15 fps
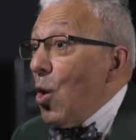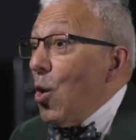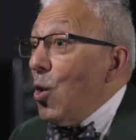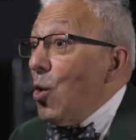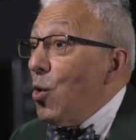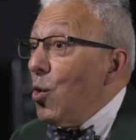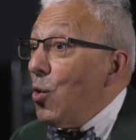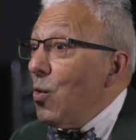
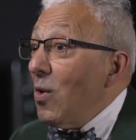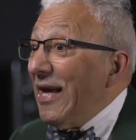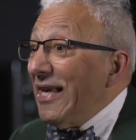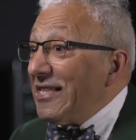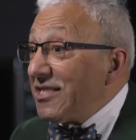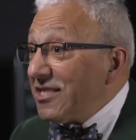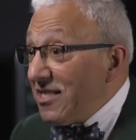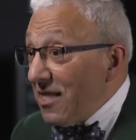who
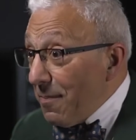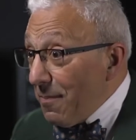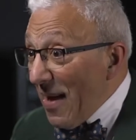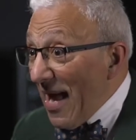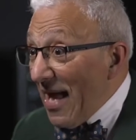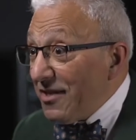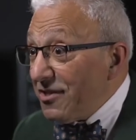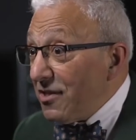is
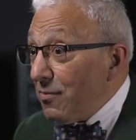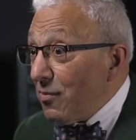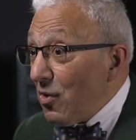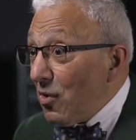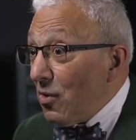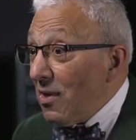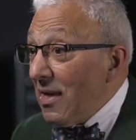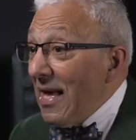
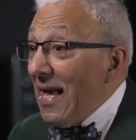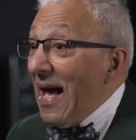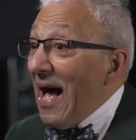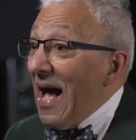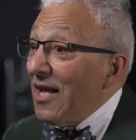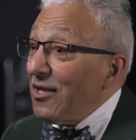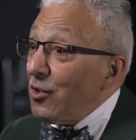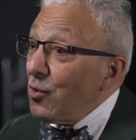dependable
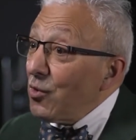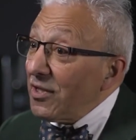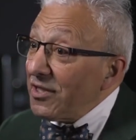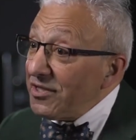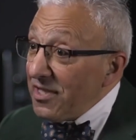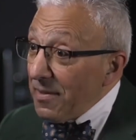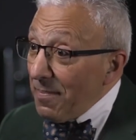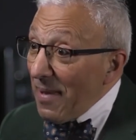and who
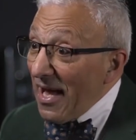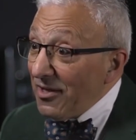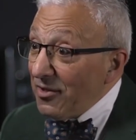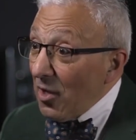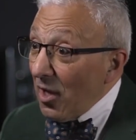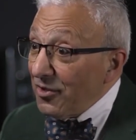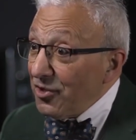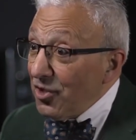can depend
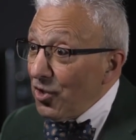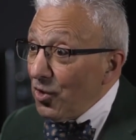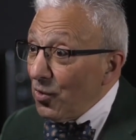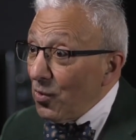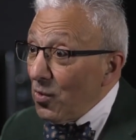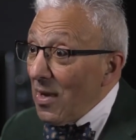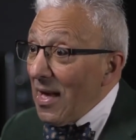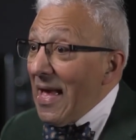on
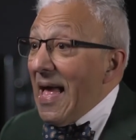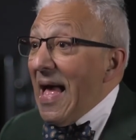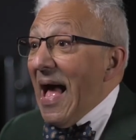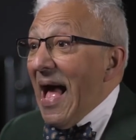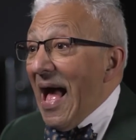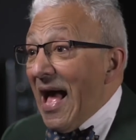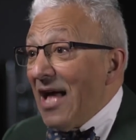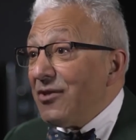you,
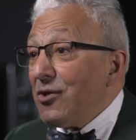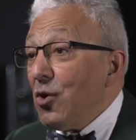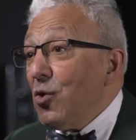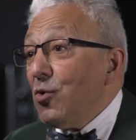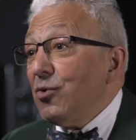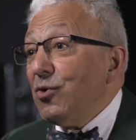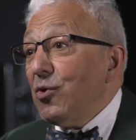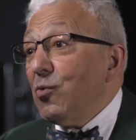and
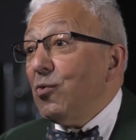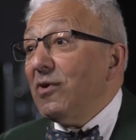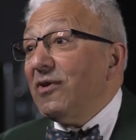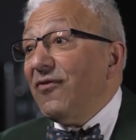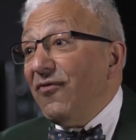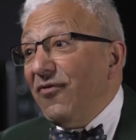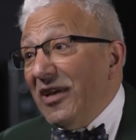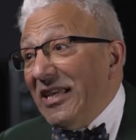who you would
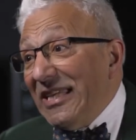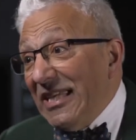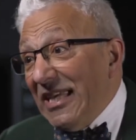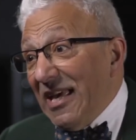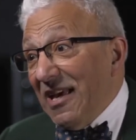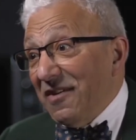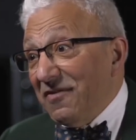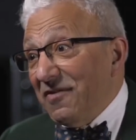
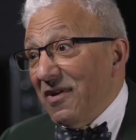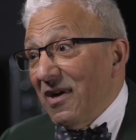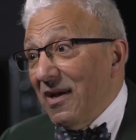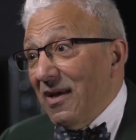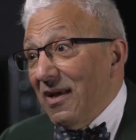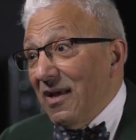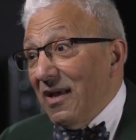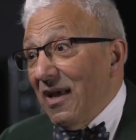forgive
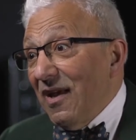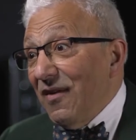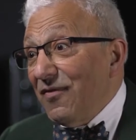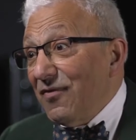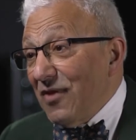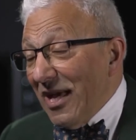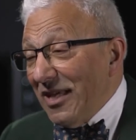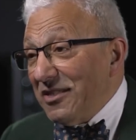
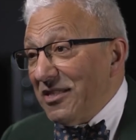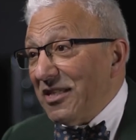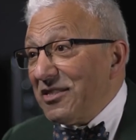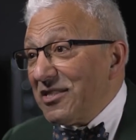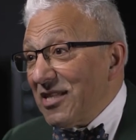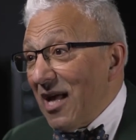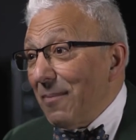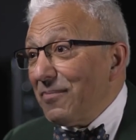if they did
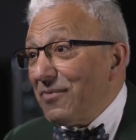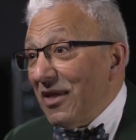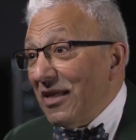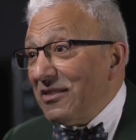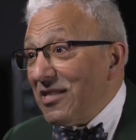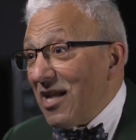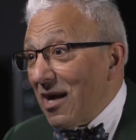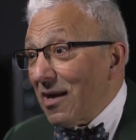
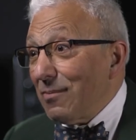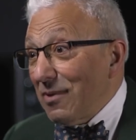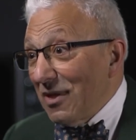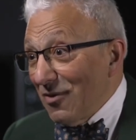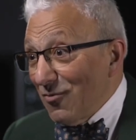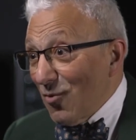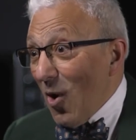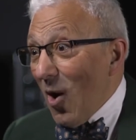something
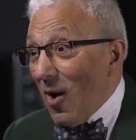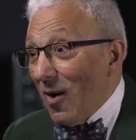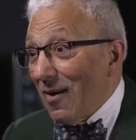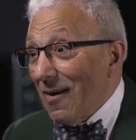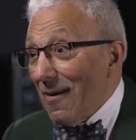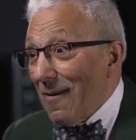terribly wrong.